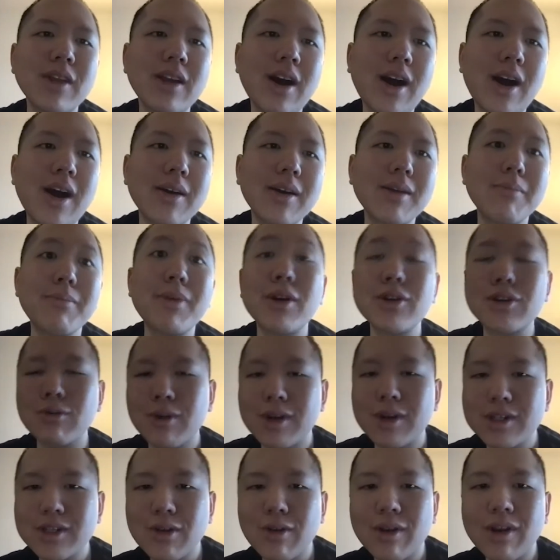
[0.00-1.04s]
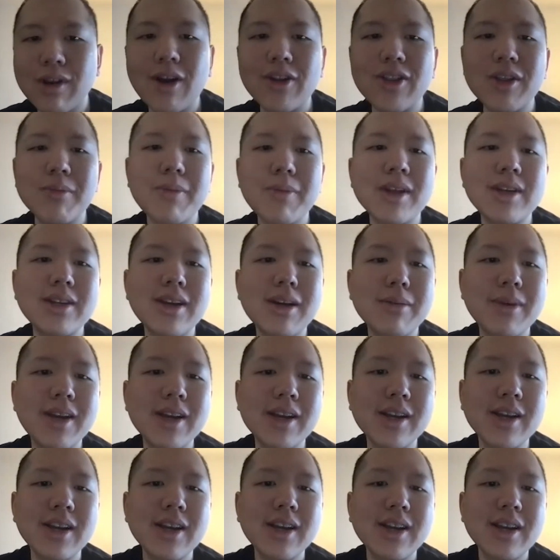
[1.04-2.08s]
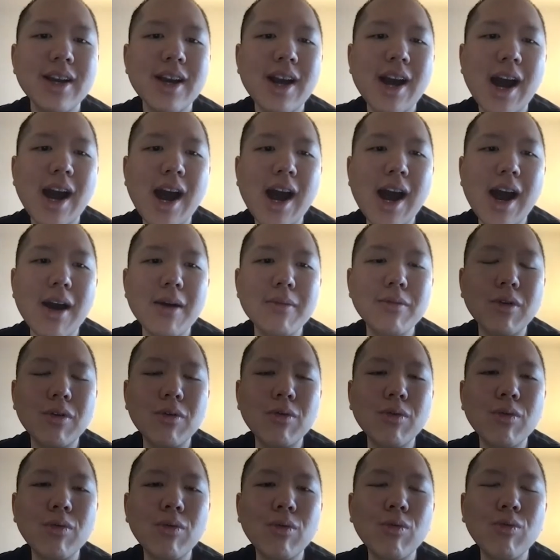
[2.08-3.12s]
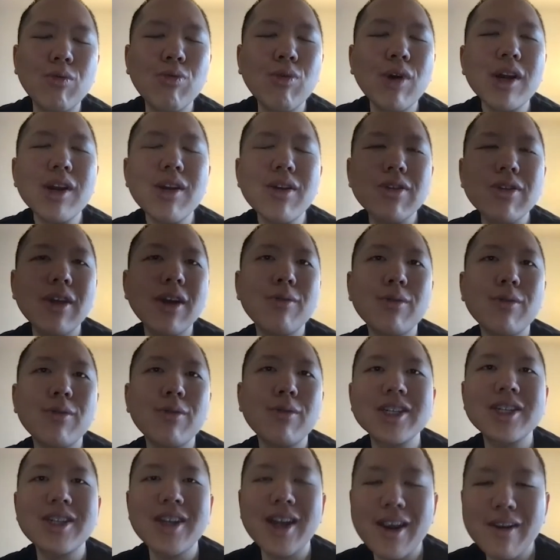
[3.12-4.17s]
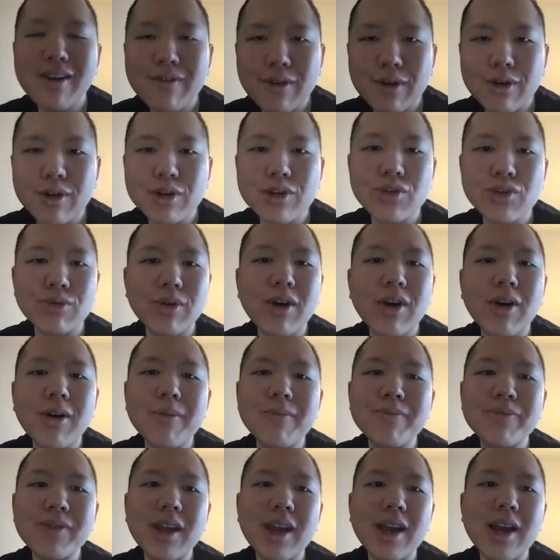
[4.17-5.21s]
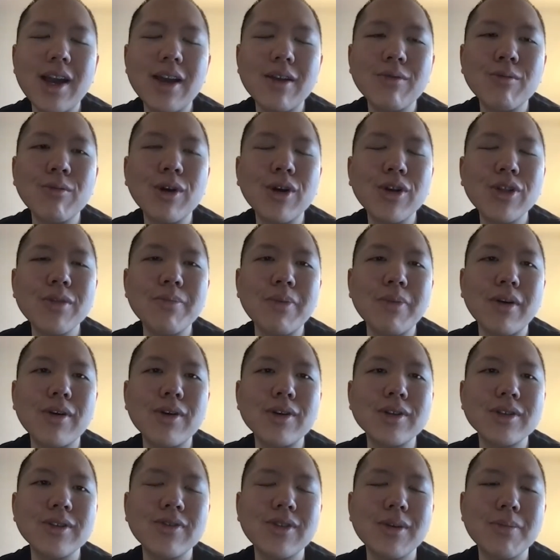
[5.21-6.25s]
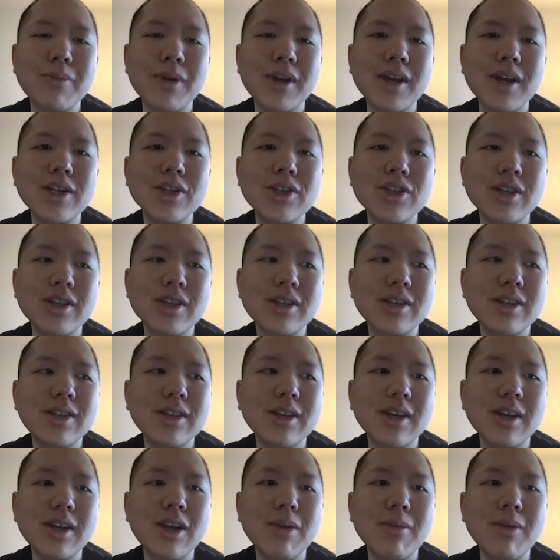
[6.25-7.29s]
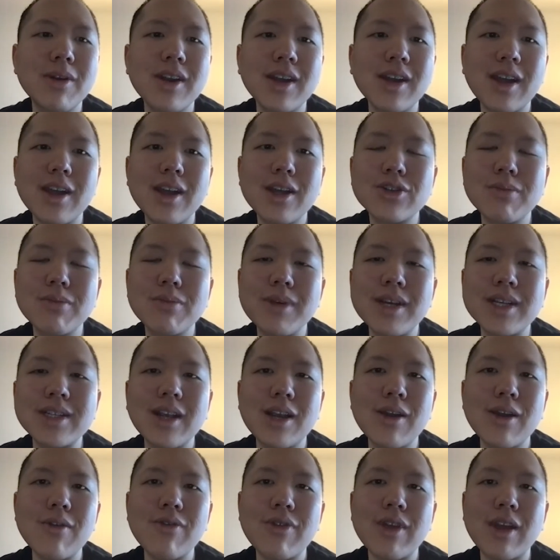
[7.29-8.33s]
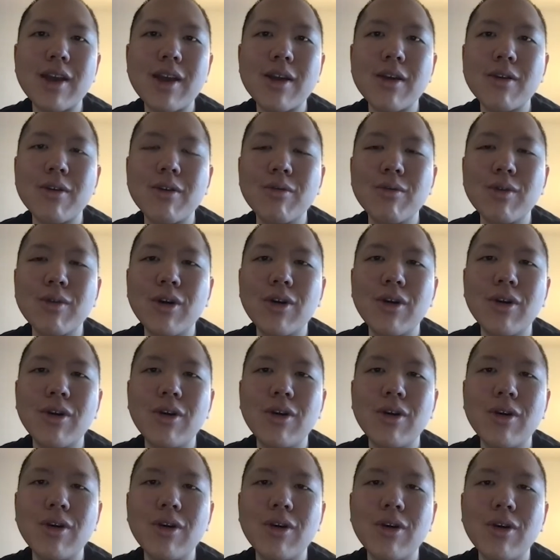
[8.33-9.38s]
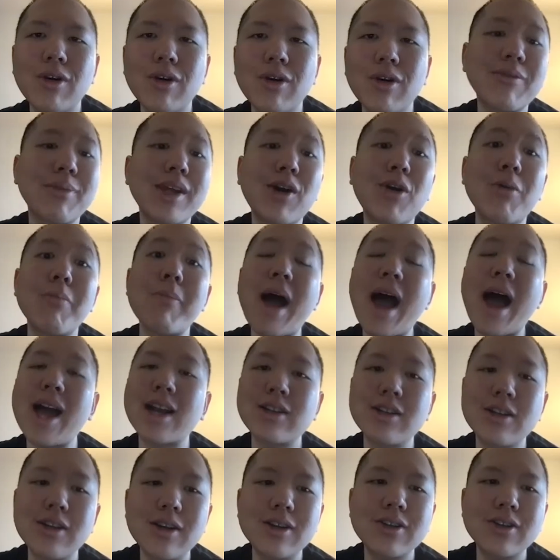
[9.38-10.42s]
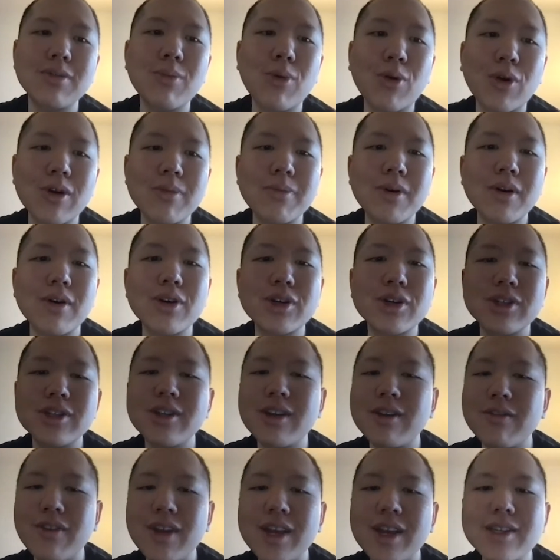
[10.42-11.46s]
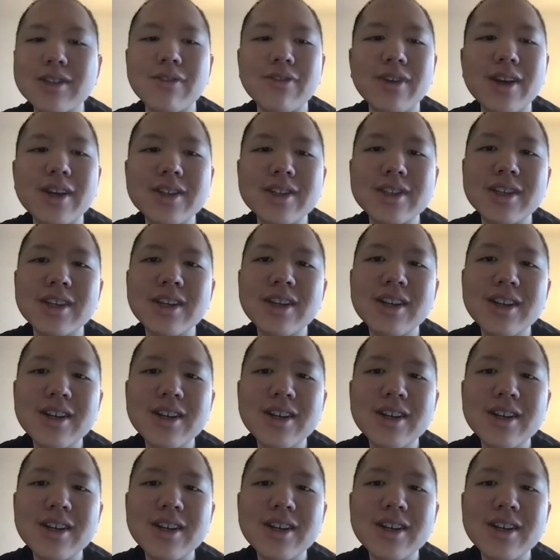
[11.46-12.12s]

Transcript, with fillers: uh, compared to what's going on in the pandemic um, what do you think will stay virtual and what are the parts of the patient communication piece that you think will you know inevitably go back to, to more in person and face to face